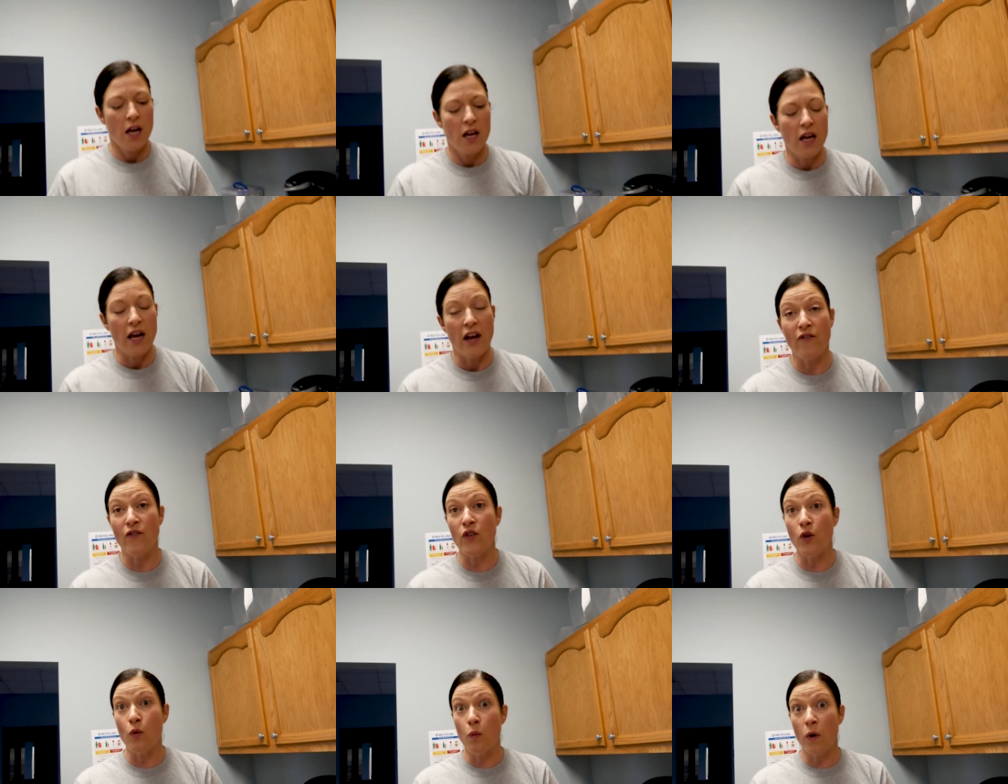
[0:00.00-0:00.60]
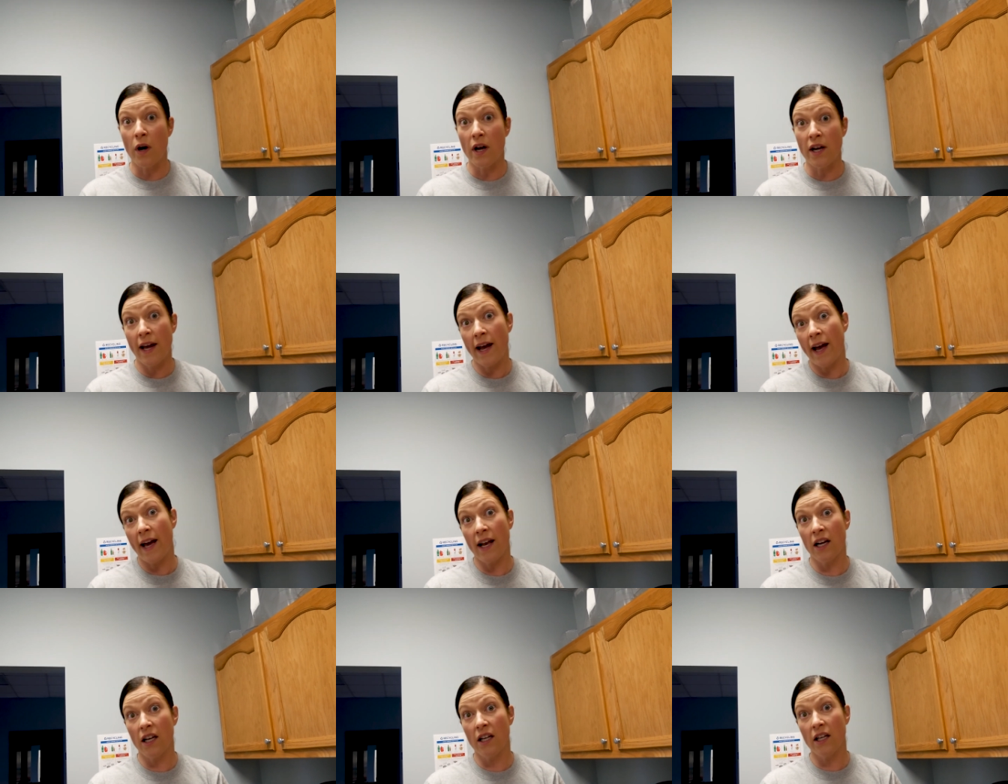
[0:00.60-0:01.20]
If you want
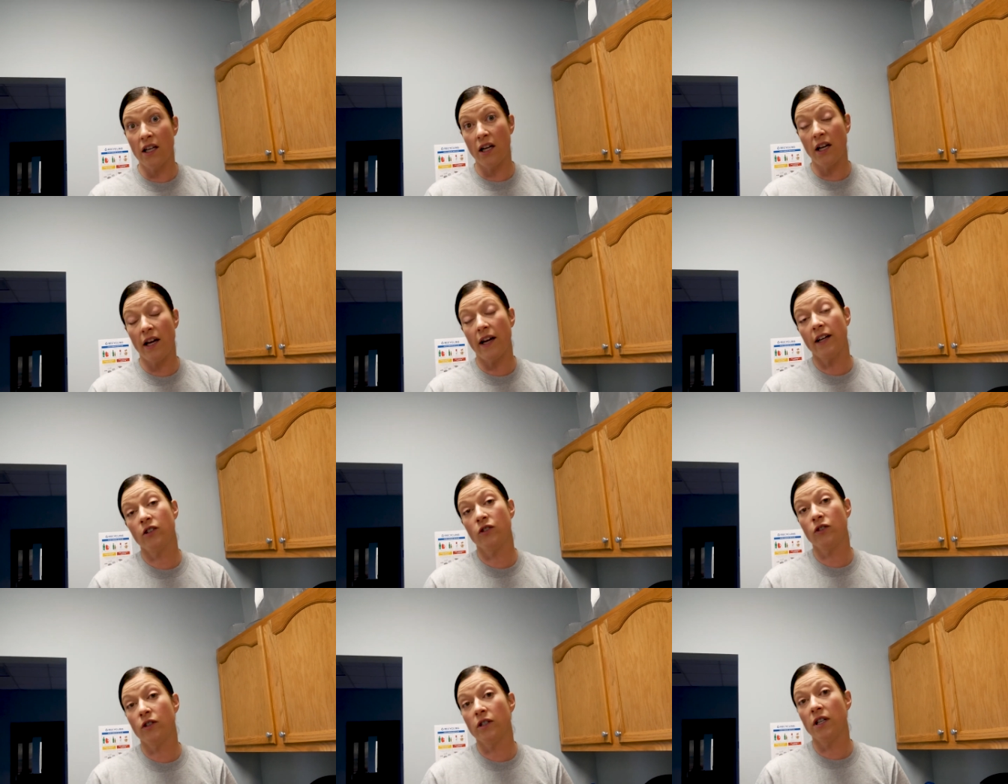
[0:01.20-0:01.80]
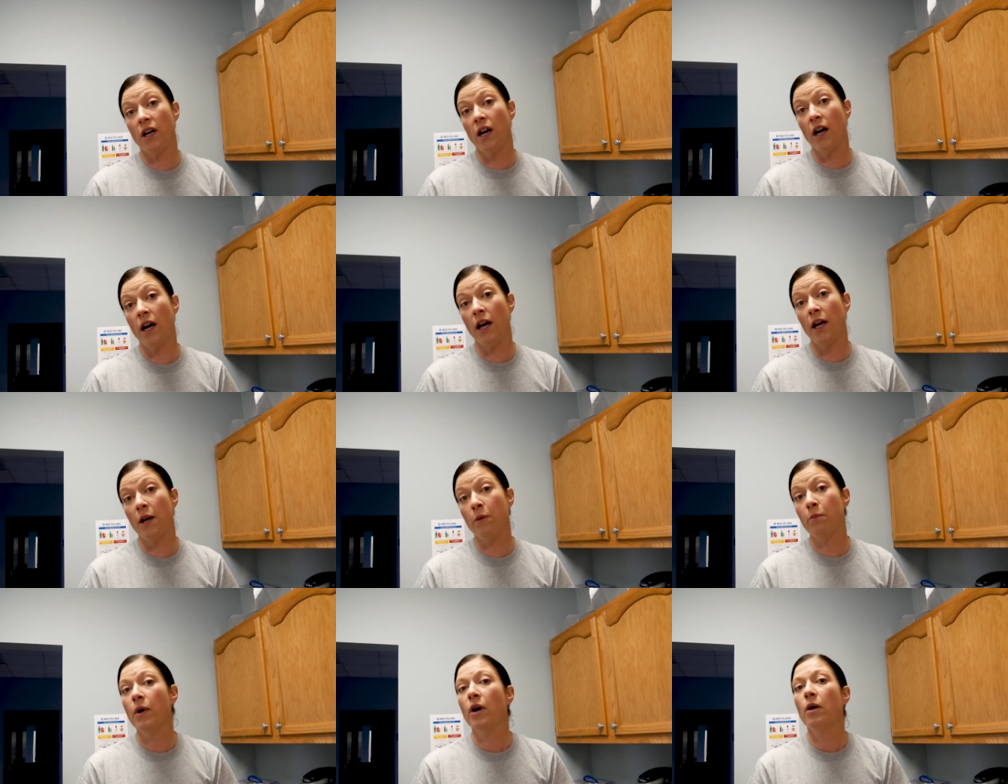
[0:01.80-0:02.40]
to add a little extra
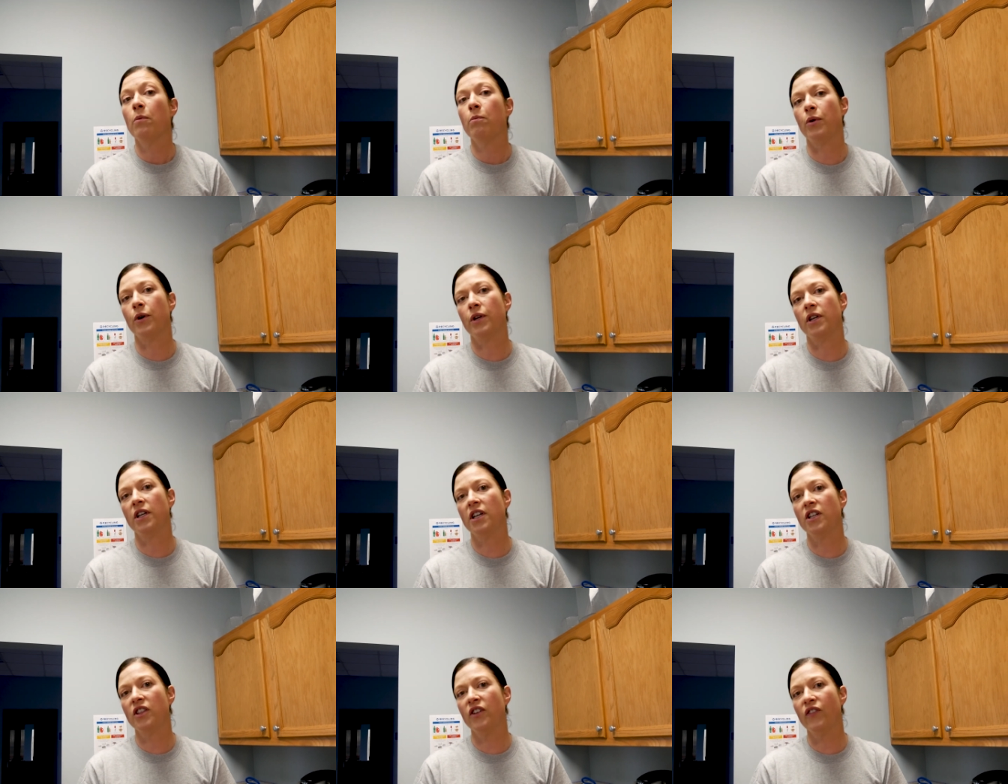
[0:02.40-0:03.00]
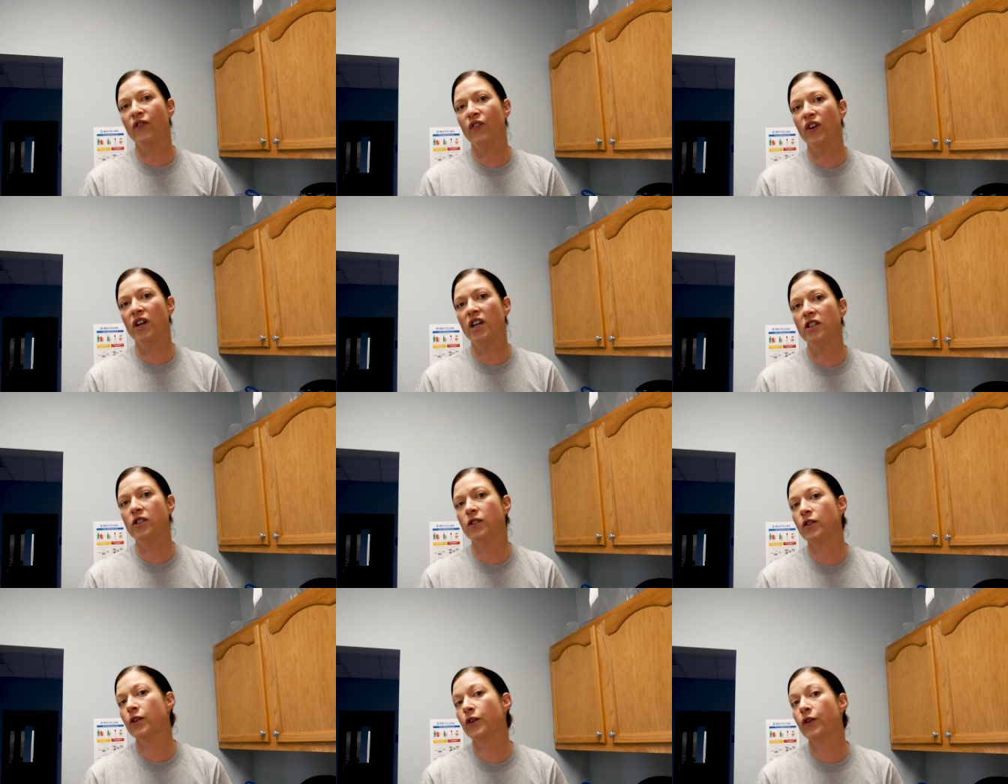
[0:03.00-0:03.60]
time, put it in the
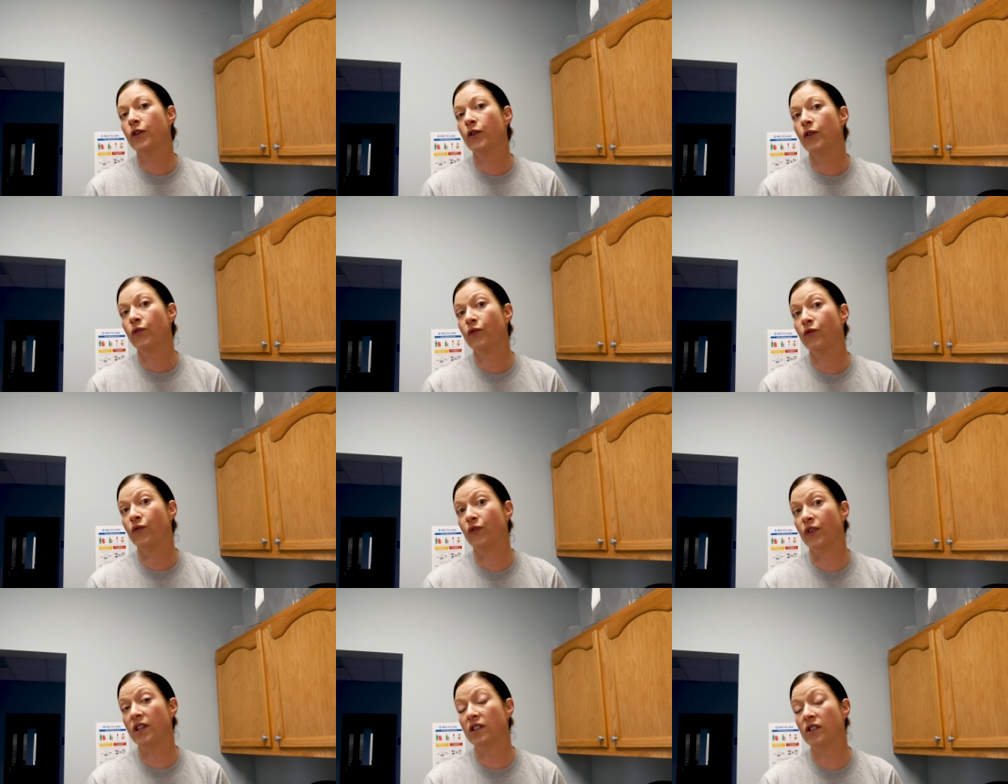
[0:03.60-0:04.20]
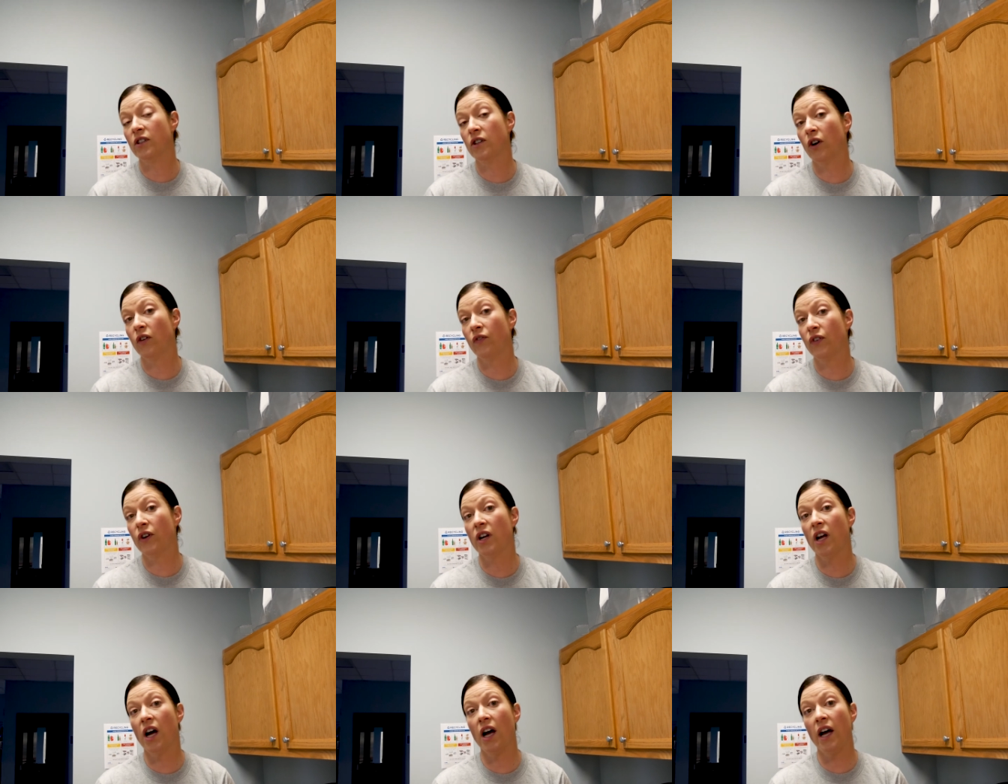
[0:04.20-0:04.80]
freezer, freeze it
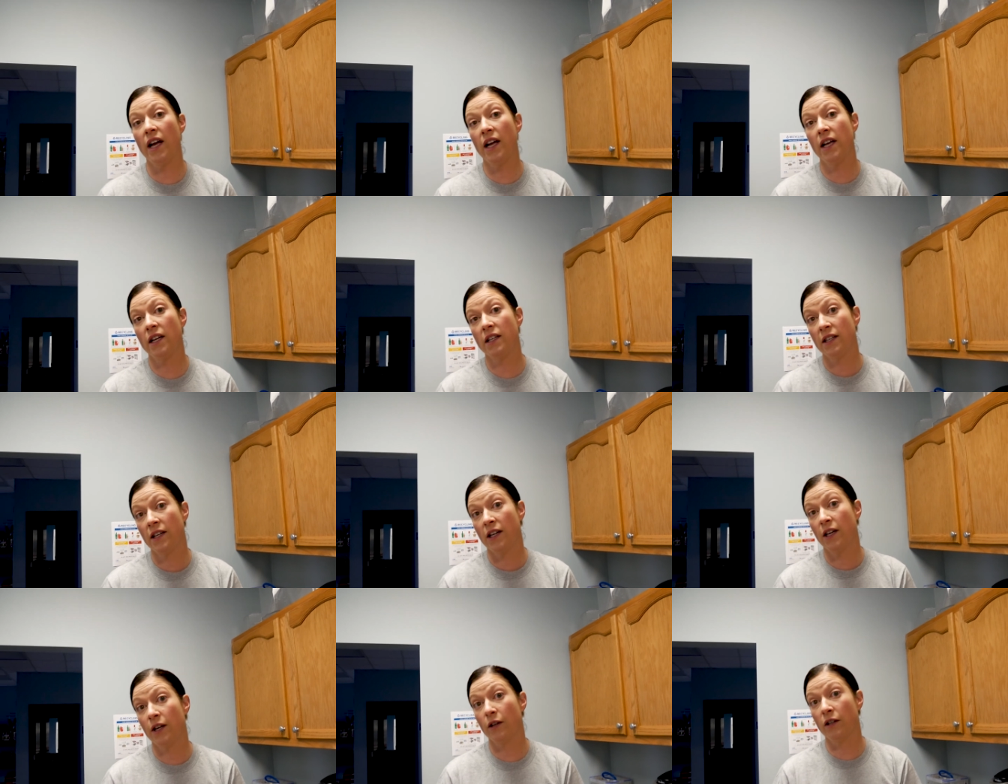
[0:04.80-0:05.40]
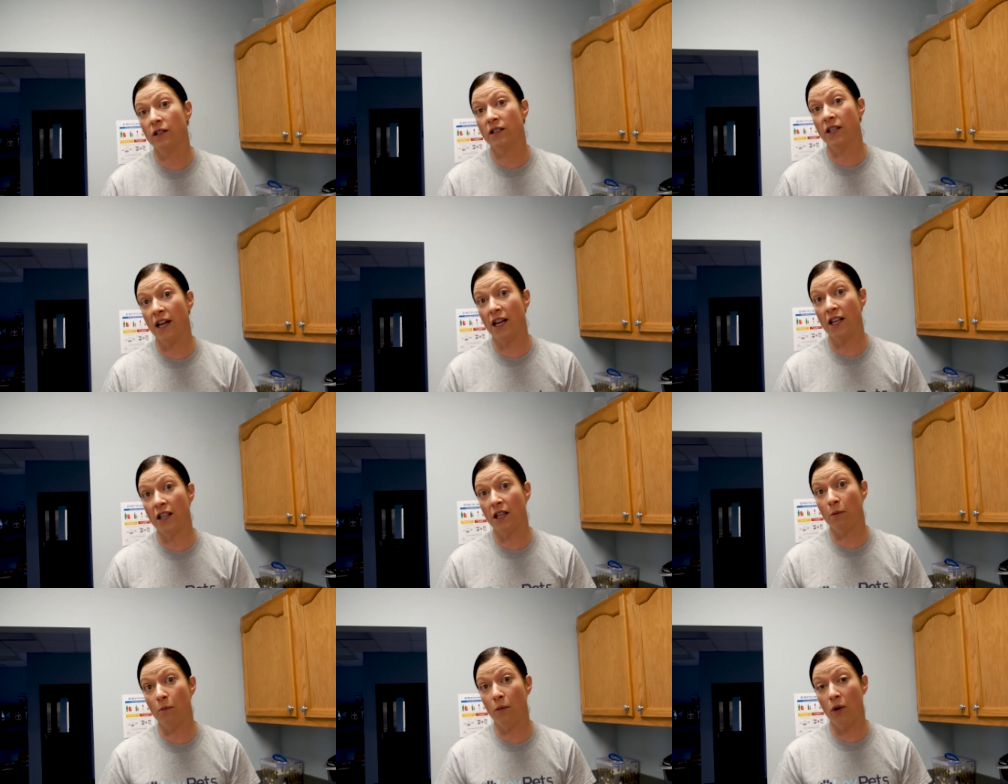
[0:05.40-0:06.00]
overnight. It'll
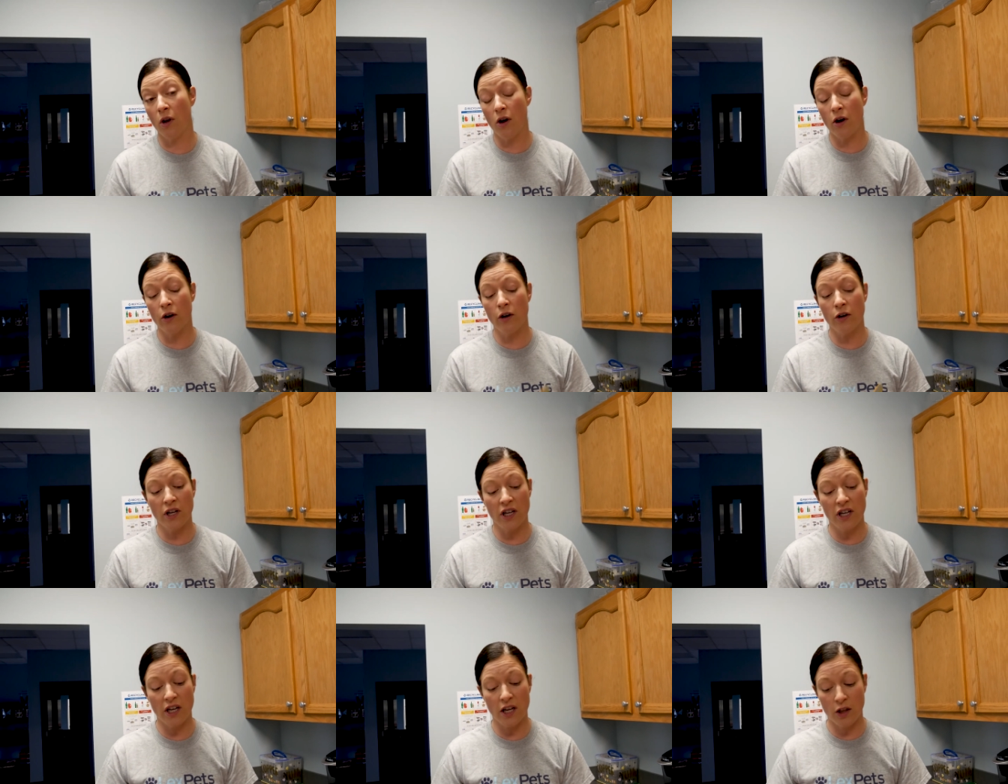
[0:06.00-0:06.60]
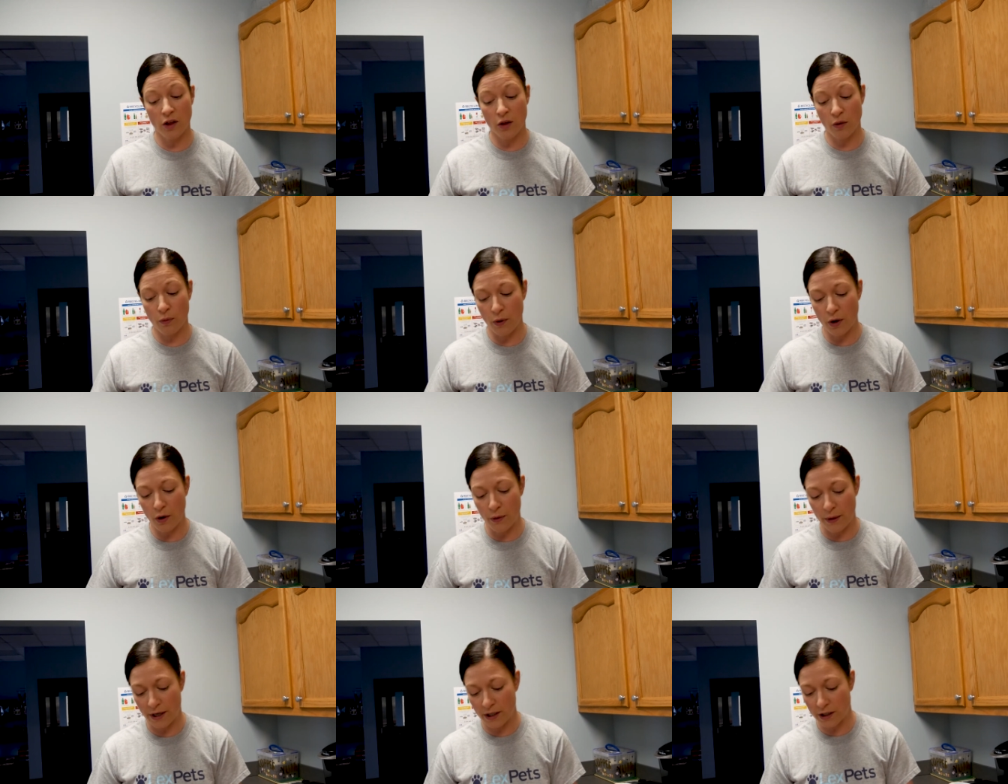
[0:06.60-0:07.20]
take them longer to get
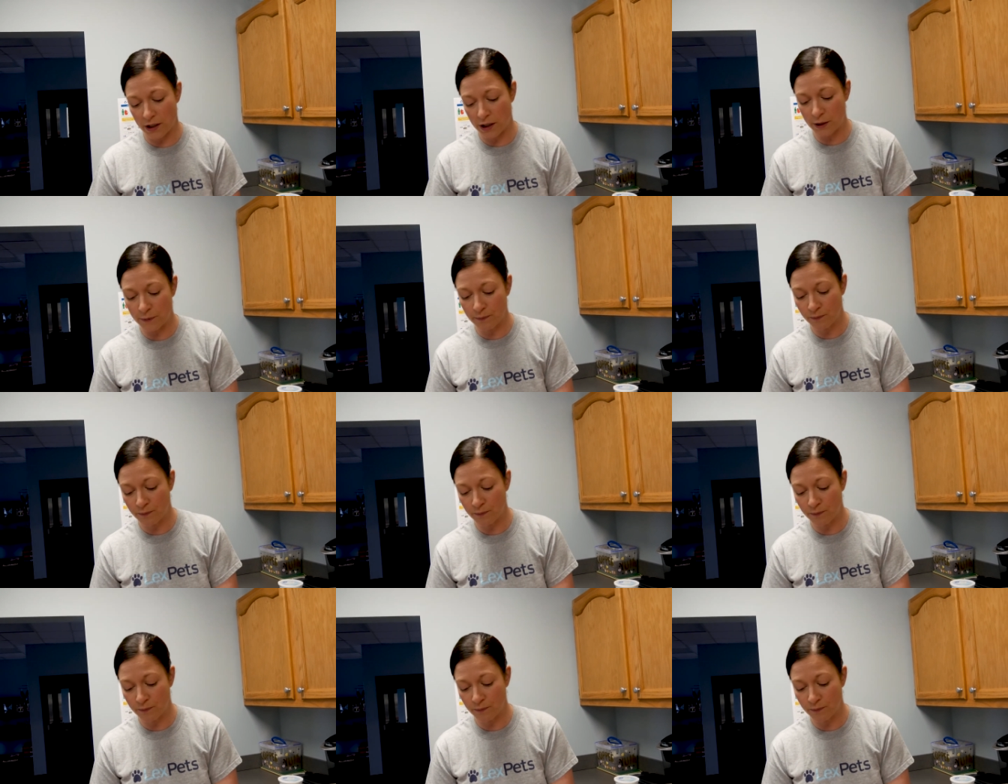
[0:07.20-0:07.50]
through it.